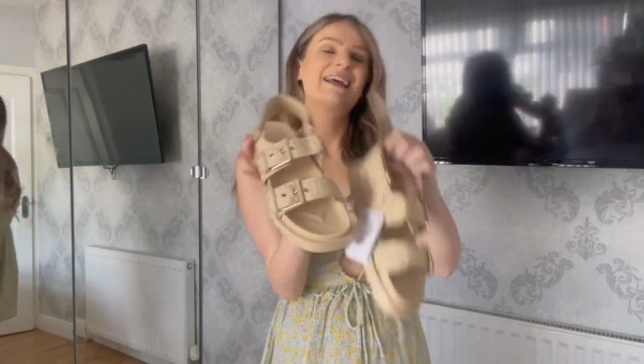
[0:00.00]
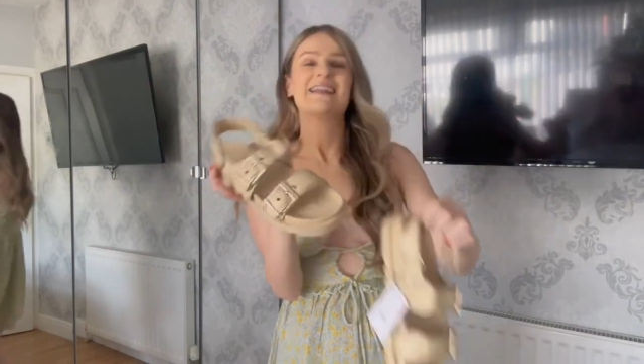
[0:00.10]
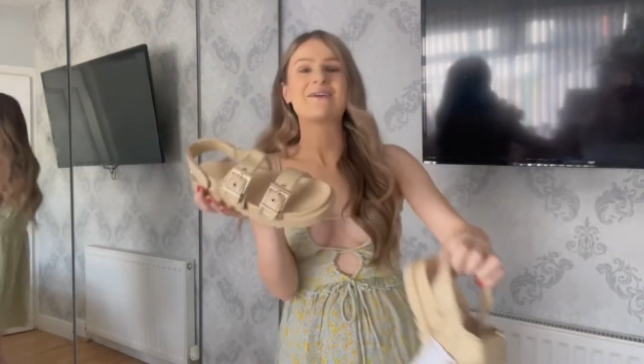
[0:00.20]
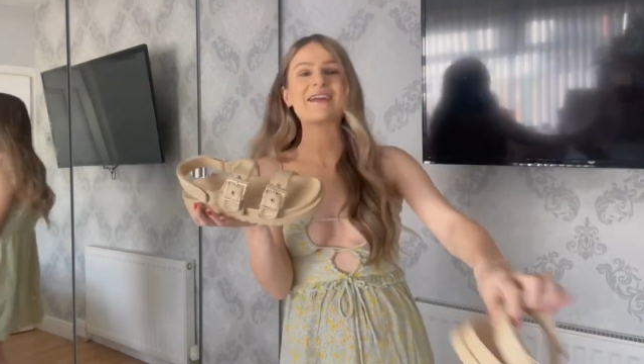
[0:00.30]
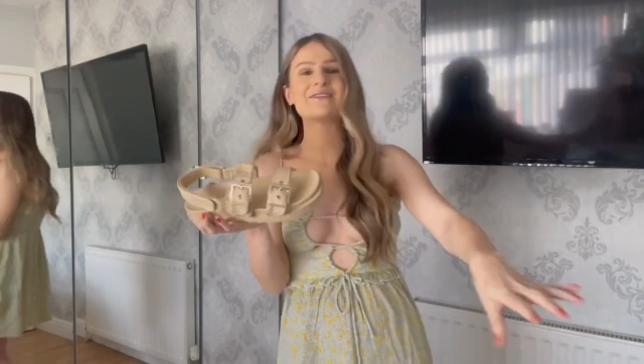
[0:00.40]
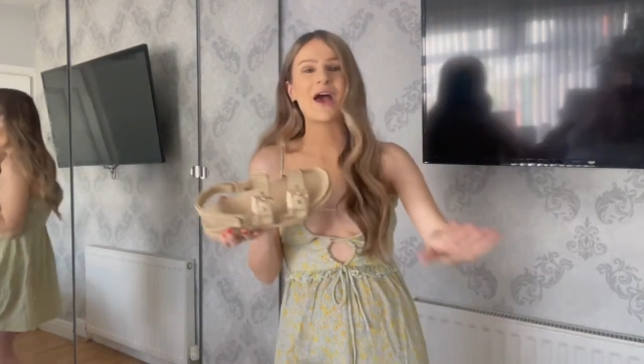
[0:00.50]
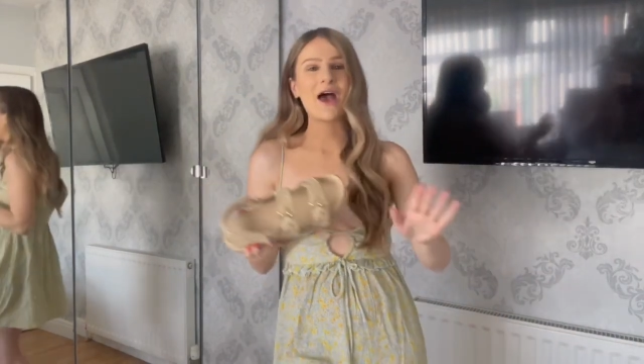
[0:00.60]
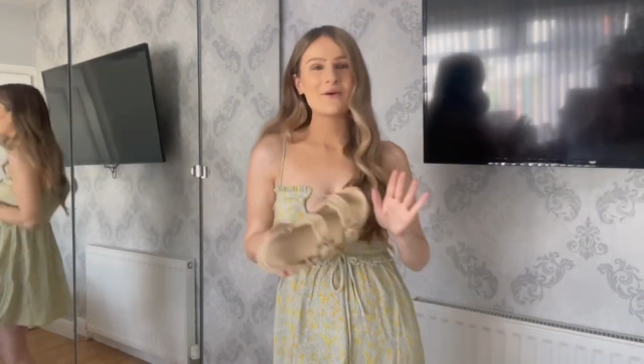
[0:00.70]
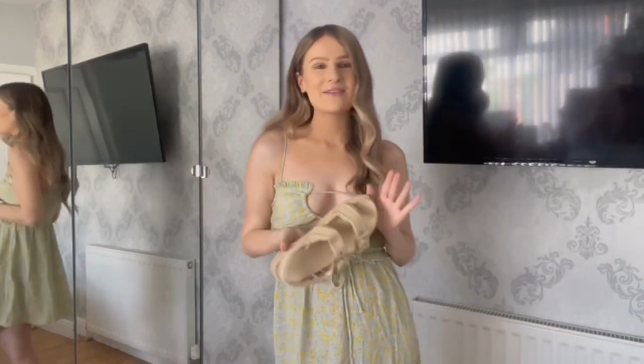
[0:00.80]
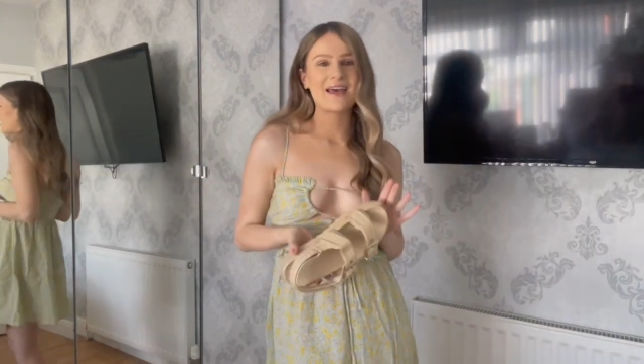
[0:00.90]
Now, I
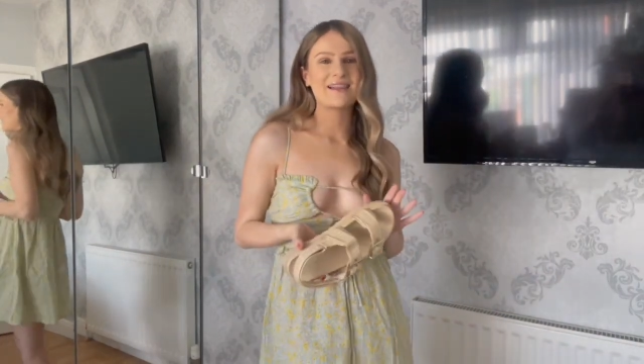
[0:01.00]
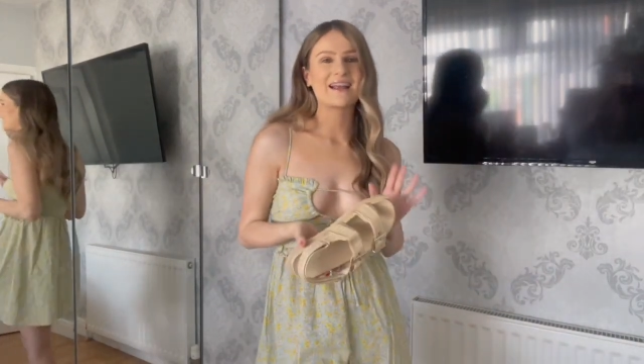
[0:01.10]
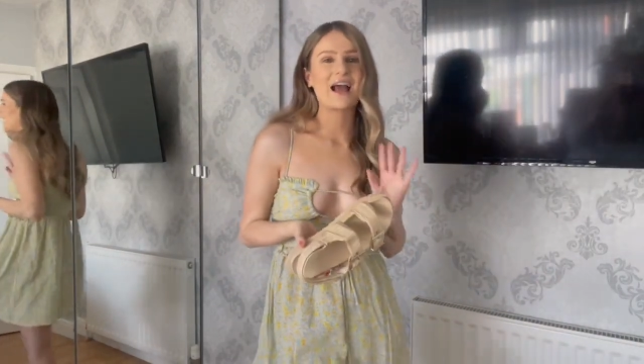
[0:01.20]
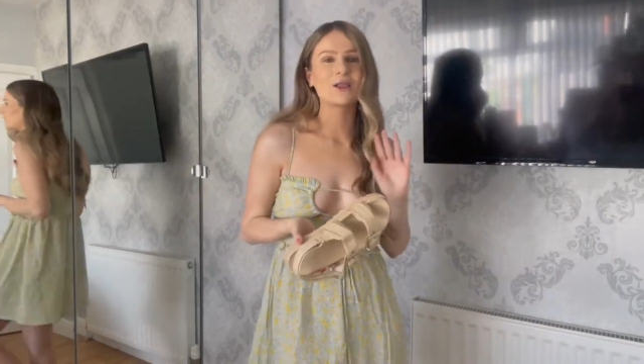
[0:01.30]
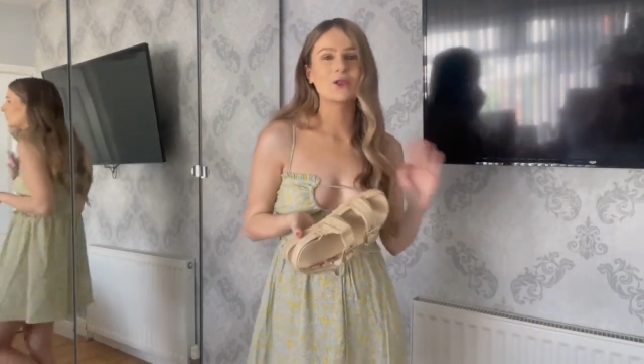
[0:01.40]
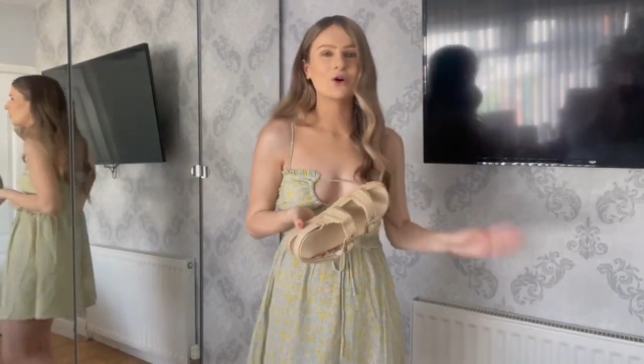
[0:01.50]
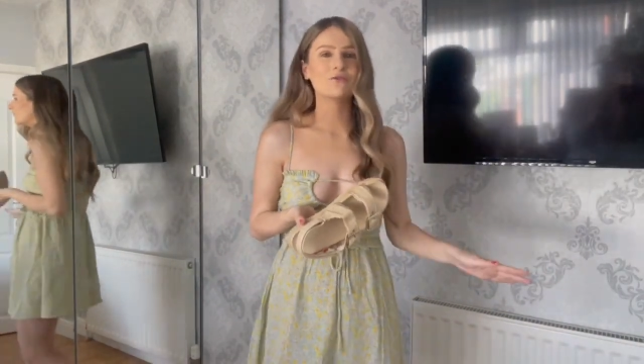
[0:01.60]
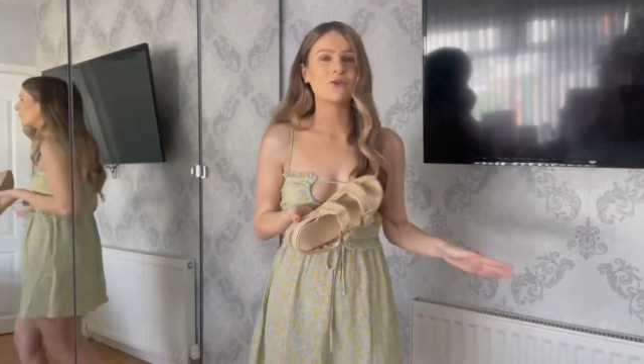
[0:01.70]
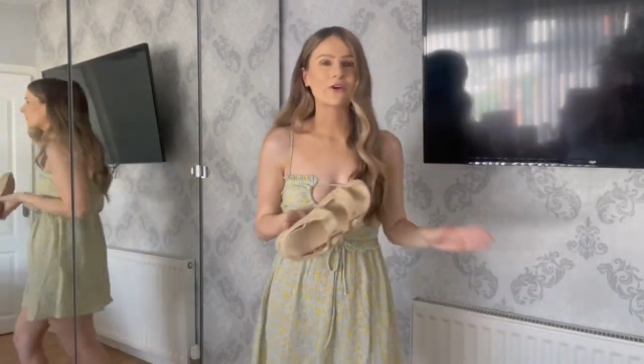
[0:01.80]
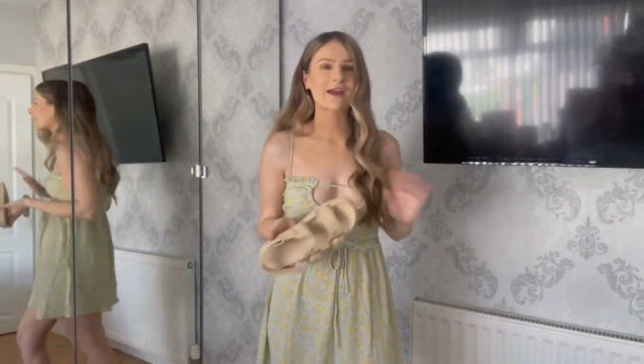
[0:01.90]
know they're like a love
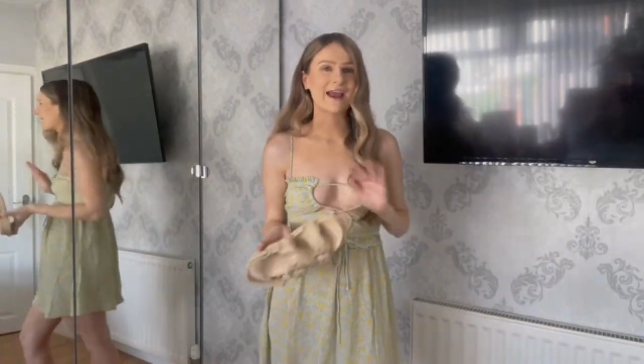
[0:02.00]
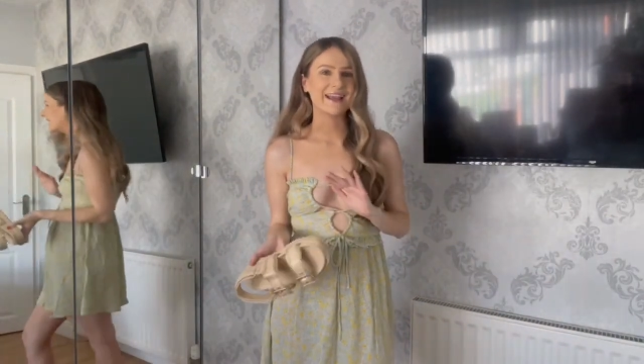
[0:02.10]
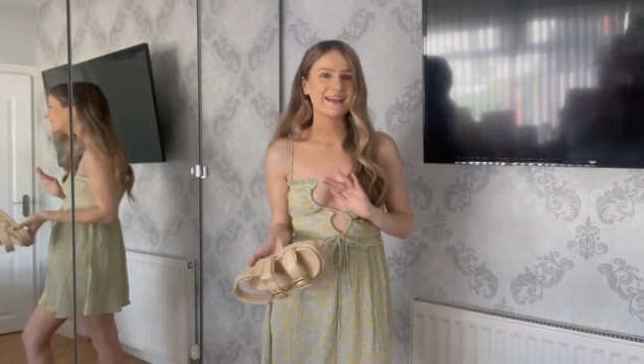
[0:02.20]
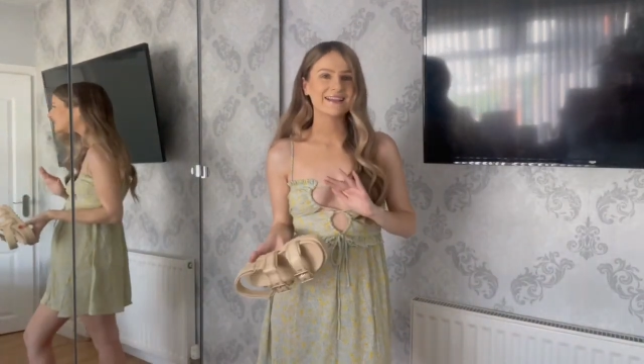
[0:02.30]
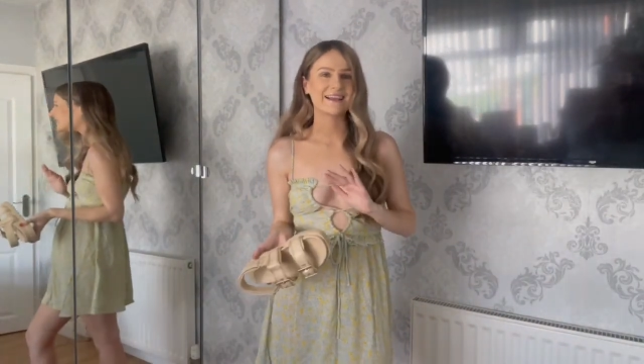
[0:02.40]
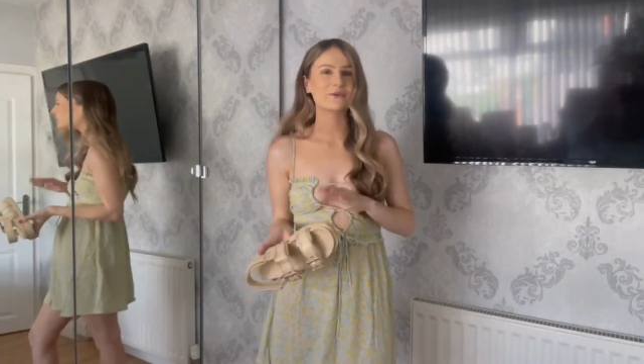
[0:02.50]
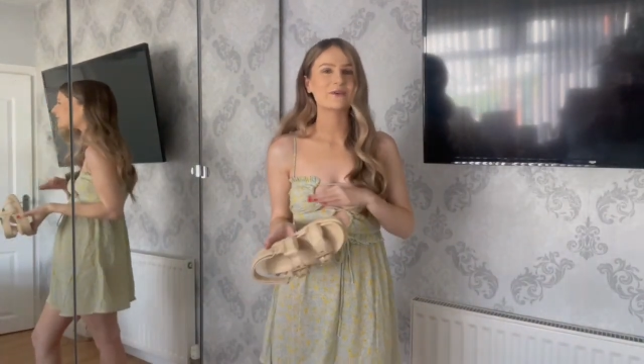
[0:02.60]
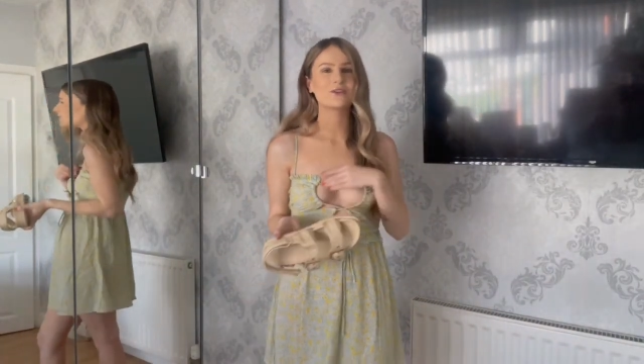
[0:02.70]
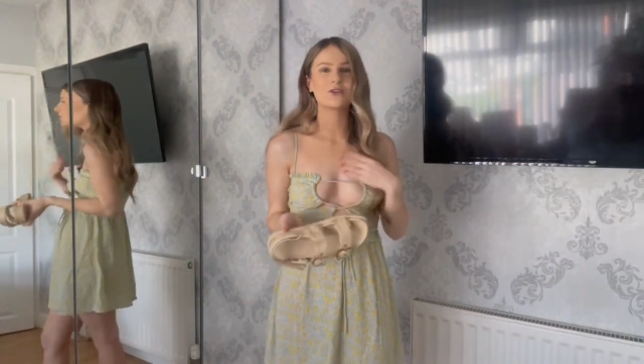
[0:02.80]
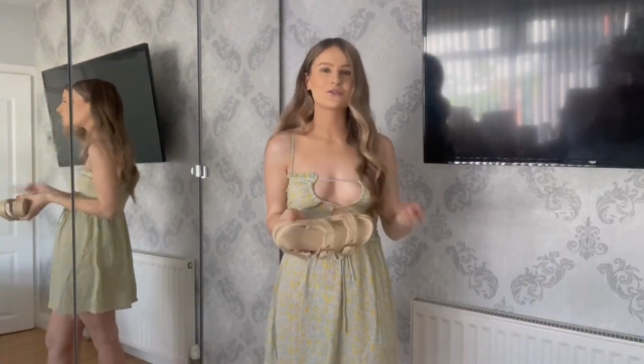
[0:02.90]
or a hate, like you
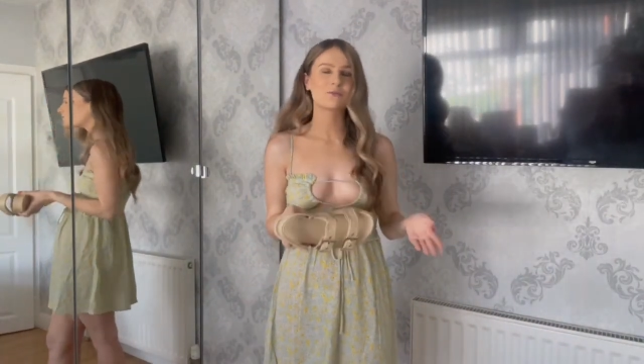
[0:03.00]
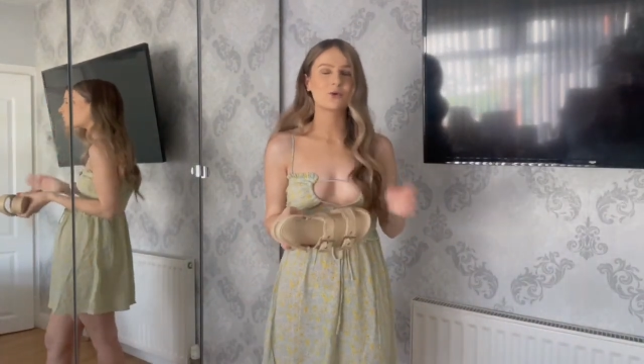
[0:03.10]
either love them